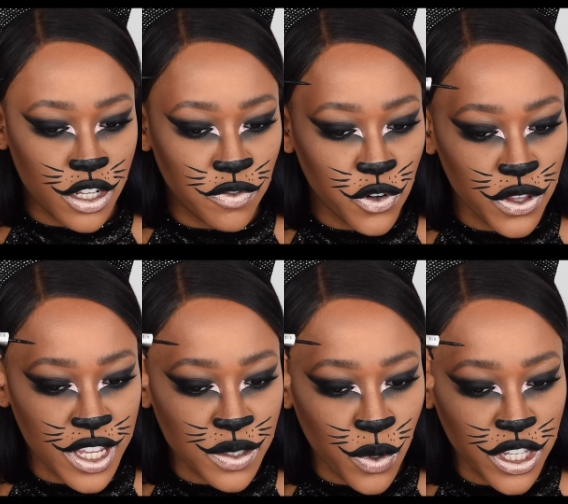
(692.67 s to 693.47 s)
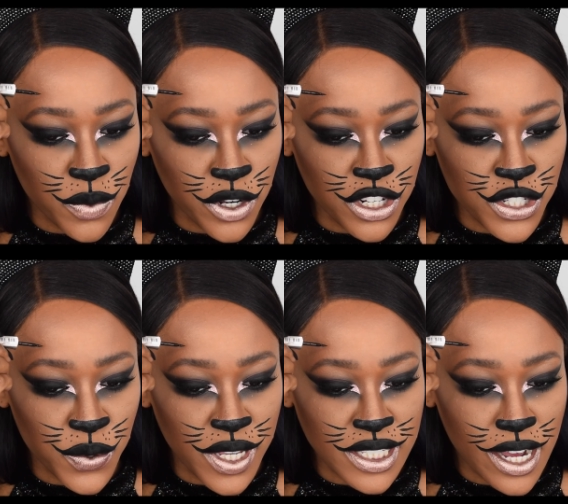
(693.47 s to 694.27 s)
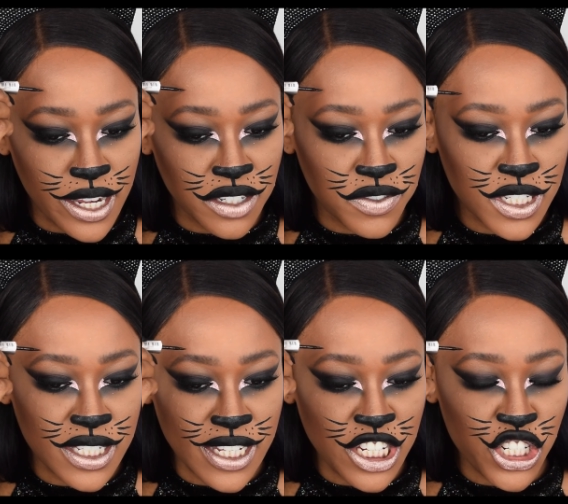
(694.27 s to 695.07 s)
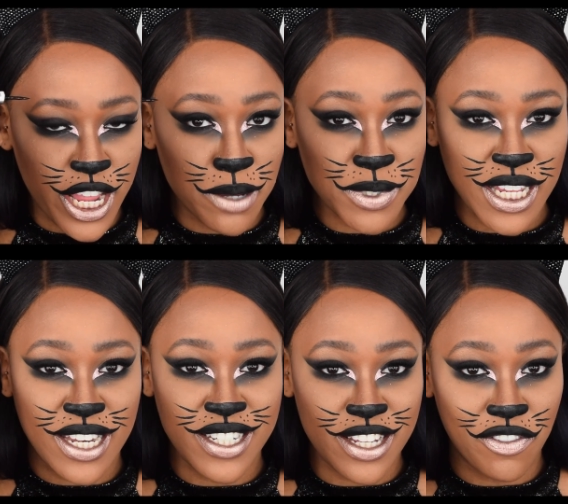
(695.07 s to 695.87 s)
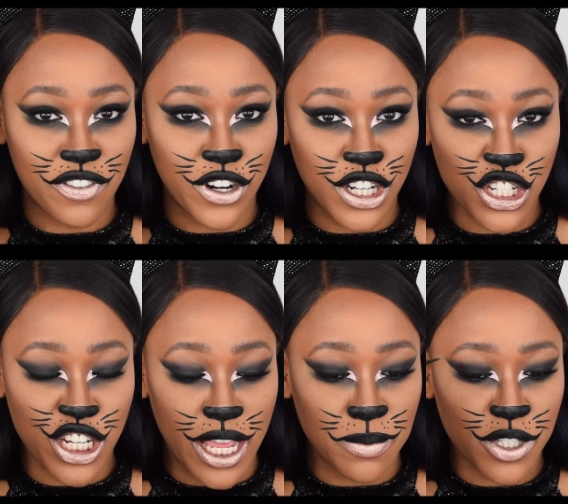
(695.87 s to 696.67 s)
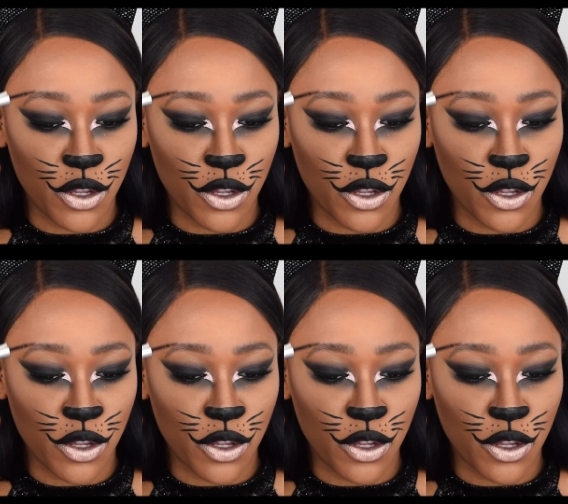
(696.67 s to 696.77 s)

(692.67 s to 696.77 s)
So for this, what you wanna do is kind of C shapes in different shapes.